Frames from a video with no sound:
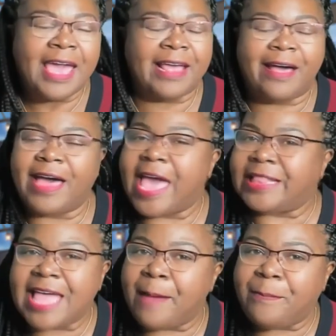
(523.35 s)

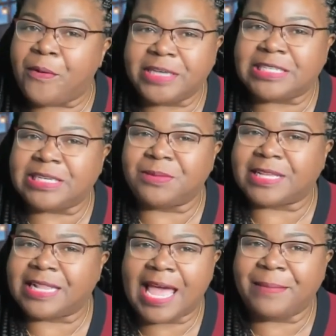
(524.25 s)
At that point, she
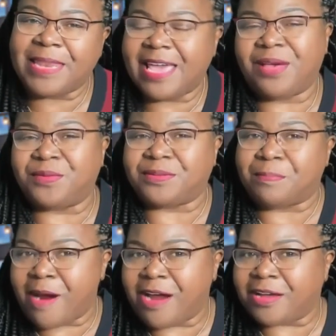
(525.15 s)
was claiming that it was
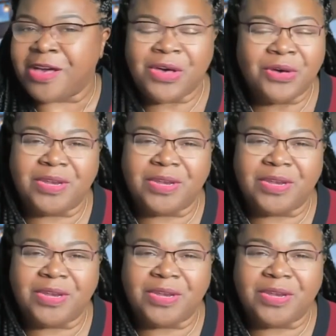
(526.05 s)
Mark